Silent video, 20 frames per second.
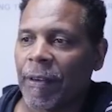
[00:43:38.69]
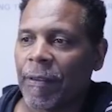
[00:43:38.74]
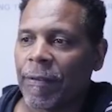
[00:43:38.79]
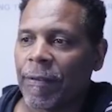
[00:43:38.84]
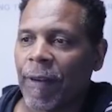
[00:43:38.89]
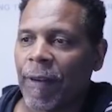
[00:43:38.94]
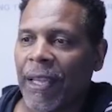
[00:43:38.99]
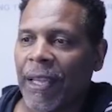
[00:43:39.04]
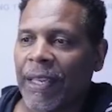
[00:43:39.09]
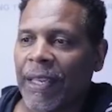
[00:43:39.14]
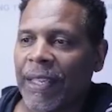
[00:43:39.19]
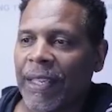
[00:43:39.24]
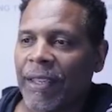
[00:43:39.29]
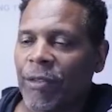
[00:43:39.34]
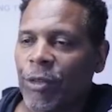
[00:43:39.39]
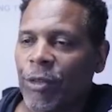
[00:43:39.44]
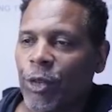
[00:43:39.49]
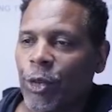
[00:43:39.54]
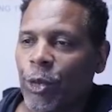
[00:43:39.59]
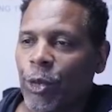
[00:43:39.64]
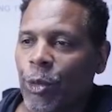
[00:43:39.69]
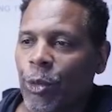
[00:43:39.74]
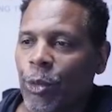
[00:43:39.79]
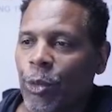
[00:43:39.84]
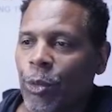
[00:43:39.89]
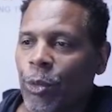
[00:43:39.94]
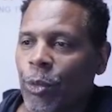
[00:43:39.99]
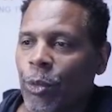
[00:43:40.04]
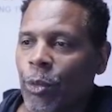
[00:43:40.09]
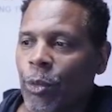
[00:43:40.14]
finally gives you
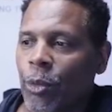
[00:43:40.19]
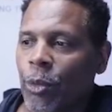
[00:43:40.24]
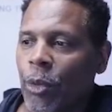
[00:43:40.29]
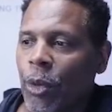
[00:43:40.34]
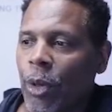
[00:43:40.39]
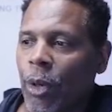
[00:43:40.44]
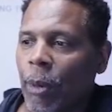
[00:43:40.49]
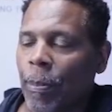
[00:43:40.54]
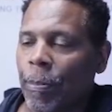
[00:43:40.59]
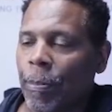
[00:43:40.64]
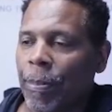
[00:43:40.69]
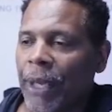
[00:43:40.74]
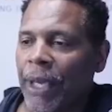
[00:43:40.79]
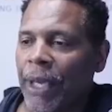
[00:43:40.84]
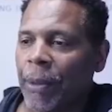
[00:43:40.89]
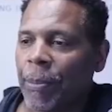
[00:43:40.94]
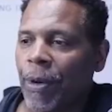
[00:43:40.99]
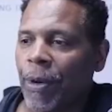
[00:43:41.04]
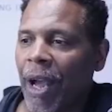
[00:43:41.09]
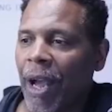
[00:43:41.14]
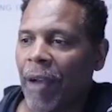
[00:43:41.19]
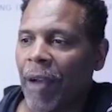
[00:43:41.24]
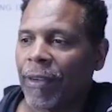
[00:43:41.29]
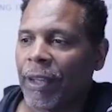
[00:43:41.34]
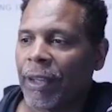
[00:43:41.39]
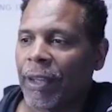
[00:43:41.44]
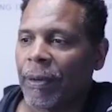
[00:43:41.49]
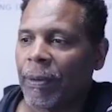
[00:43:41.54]
big profit.